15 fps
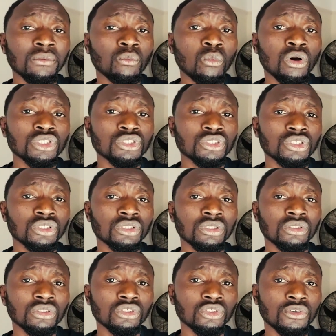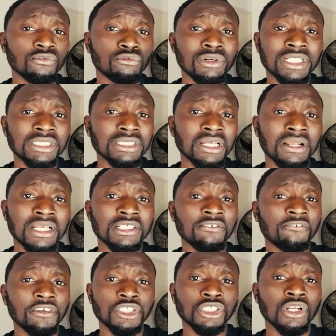what you've written down as a
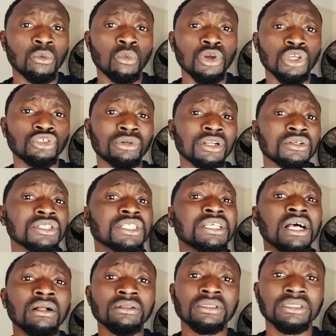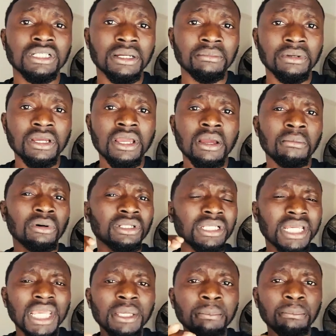vision and what you're trying to sell to them. But
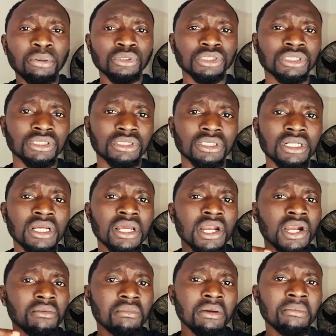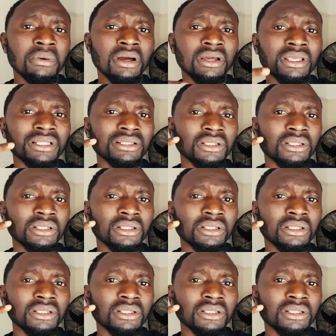keep pushing. Remember,